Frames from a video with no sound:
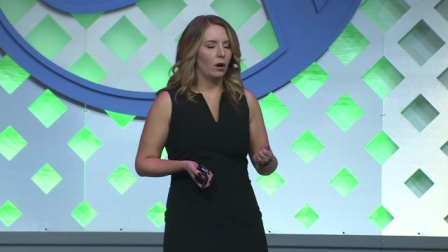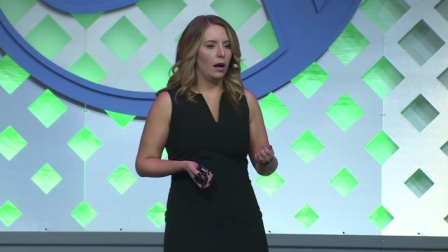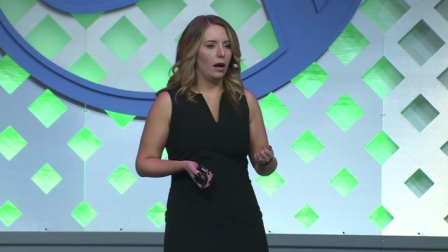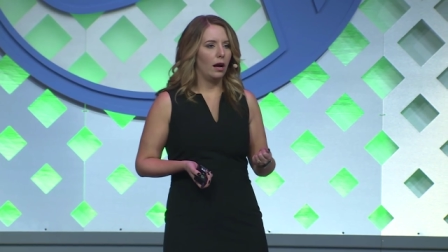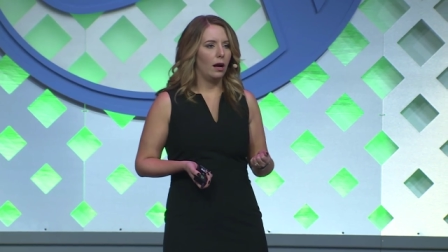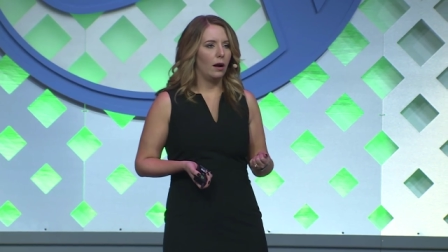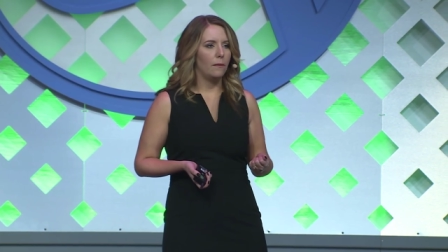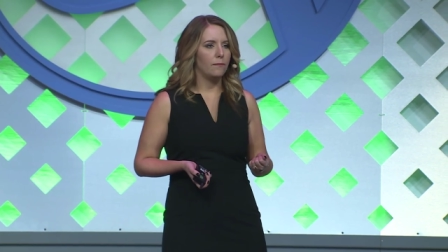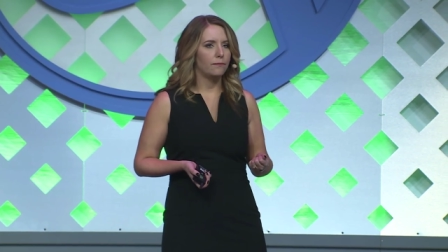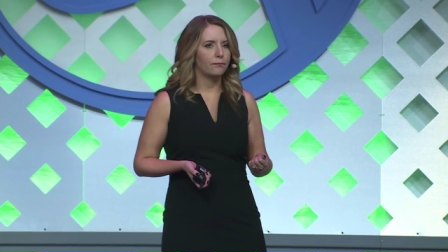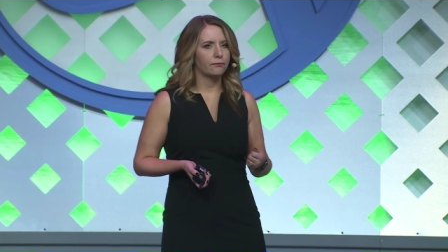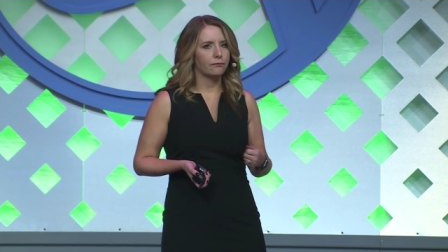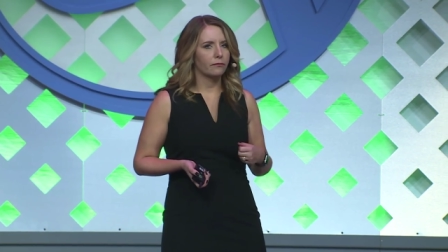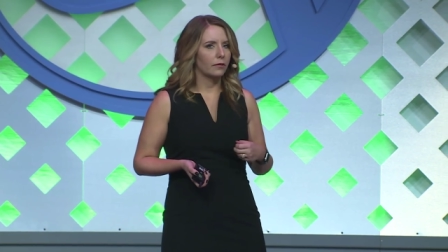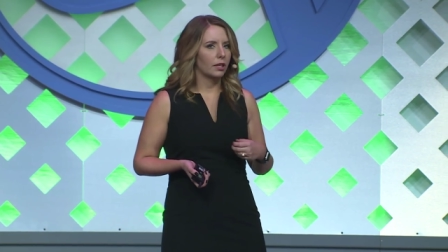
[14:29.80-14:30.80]
um,
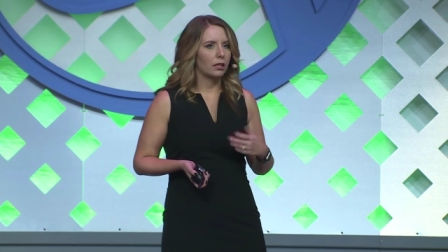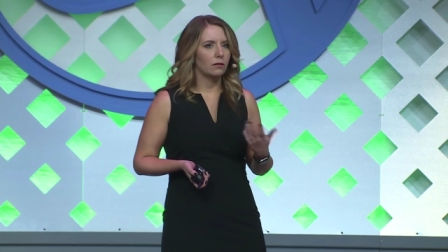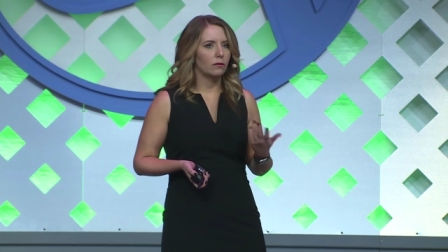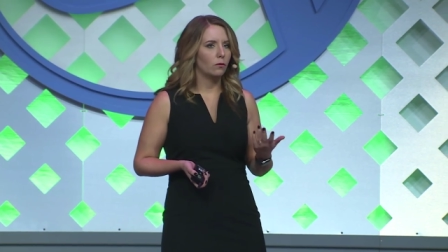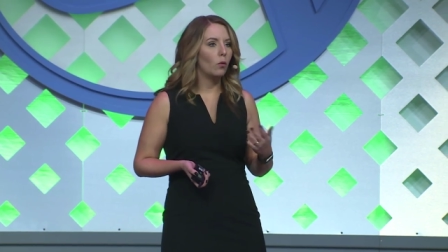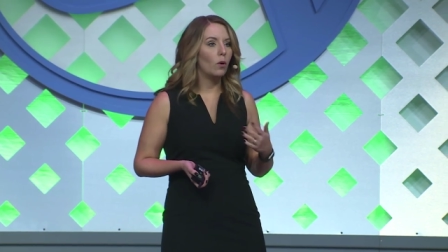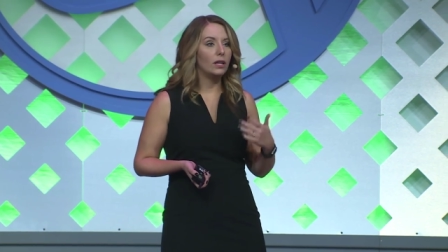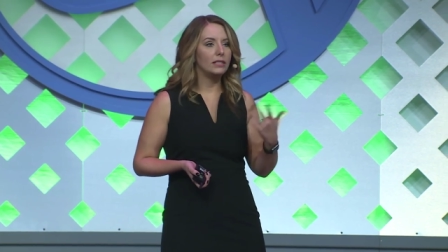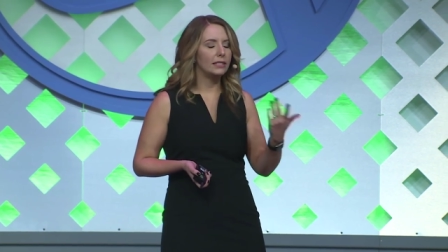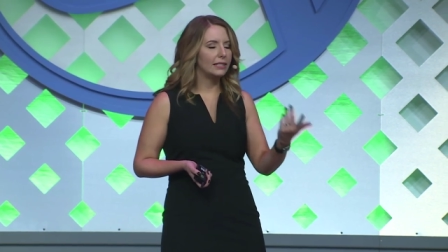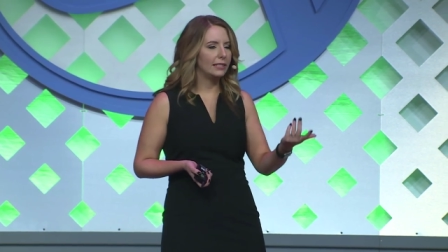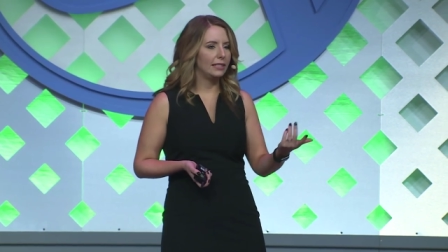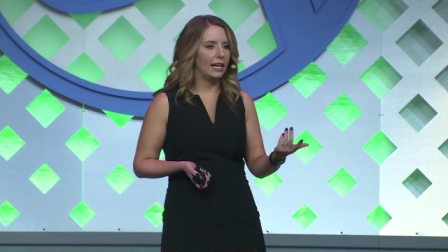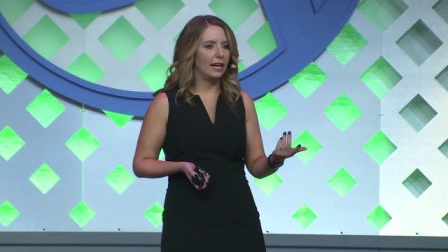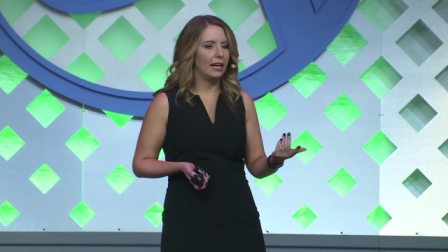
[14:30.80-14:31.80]
one
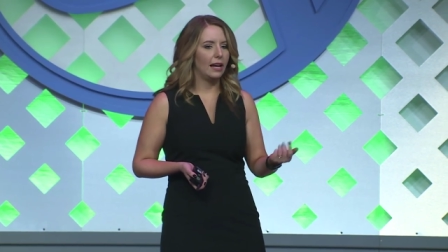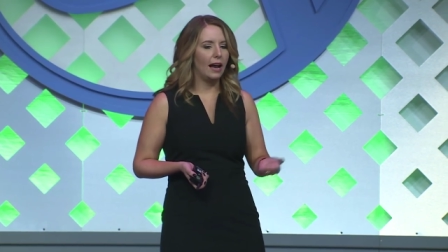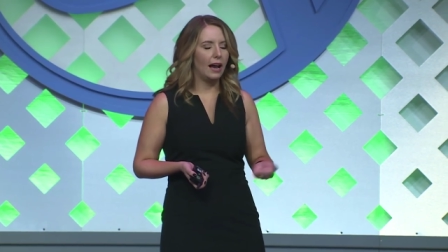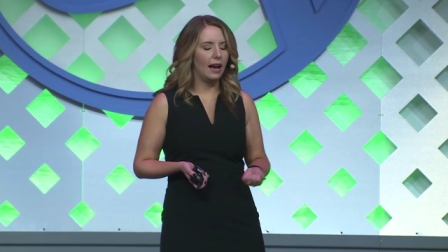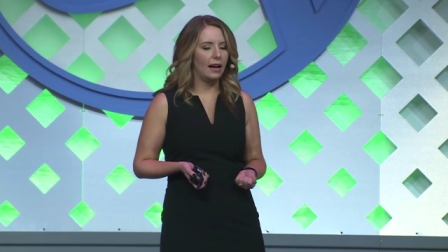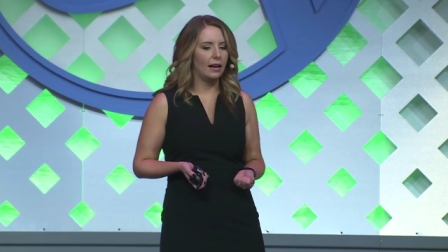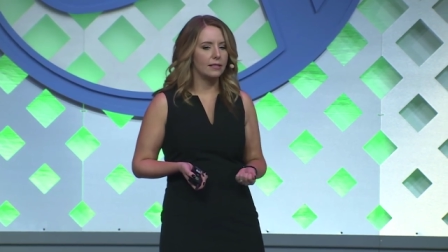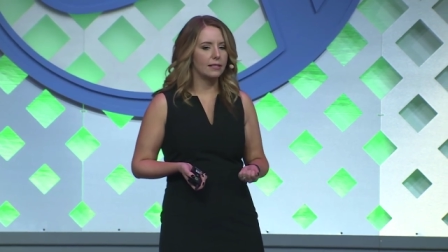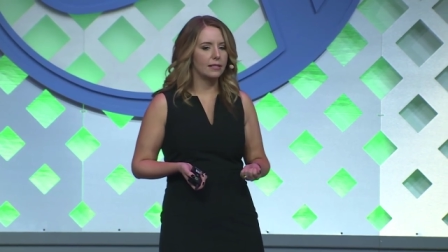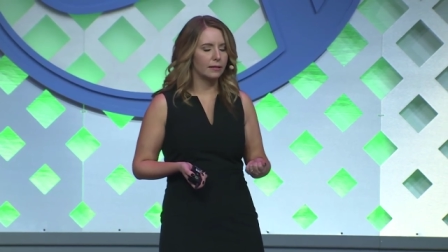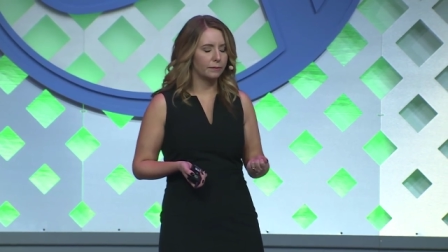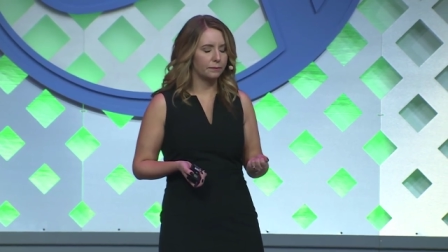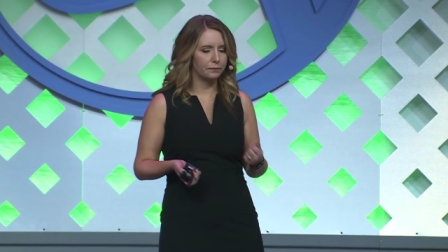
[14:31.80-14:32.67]
state has